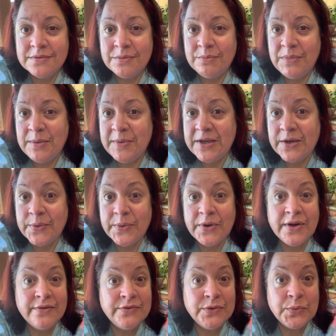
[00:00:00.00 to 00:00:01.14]
Maybe going
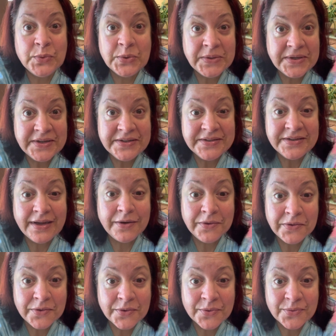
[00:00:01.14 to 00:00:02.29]
off to war. I don't
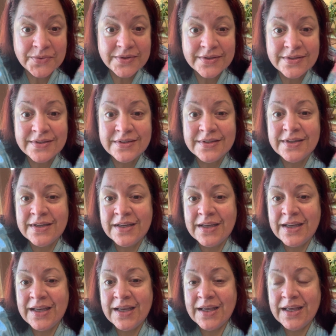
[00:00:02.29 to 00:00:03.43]
know.
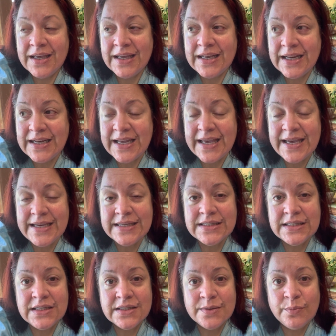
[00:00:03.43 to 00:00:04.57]
In any case,
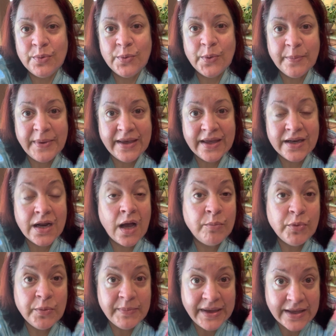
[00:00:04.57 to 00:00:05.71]
he's a poor man,
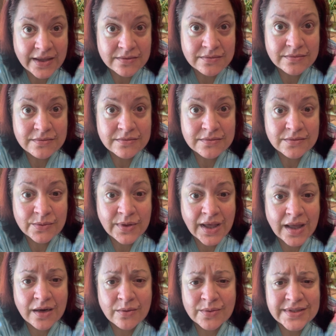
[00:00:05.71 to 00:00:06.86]
humble man. Okay, I
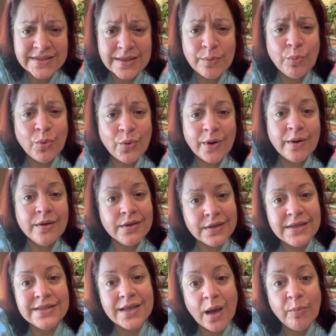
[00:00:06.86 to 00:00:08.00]
don't want to say poor.
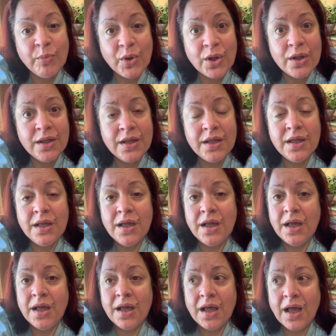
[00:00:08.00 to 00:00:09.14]
He's humble.
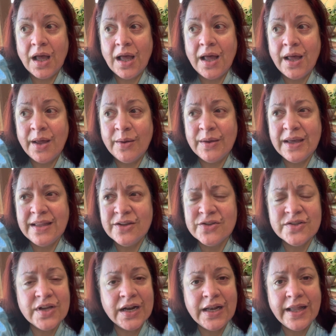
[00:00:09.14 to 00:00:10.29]
Uh, and there's
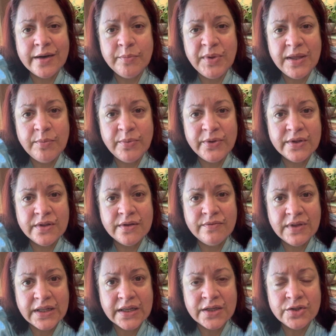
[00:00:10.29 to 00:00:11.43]
not a lot of people in the
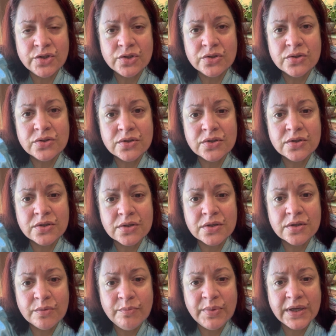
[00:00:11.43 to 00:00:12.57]
village,
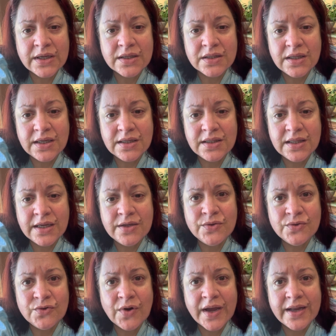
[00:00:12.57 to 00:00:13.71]
but they, they do
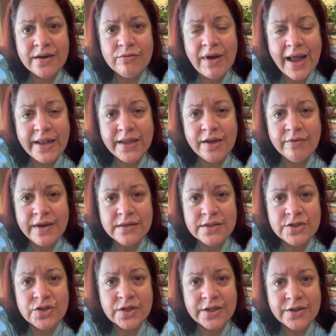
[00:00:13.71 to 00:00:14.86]
try to rally around
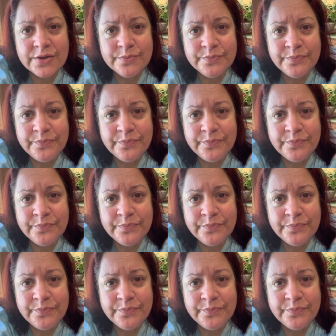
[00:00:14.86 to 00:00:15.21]
each other.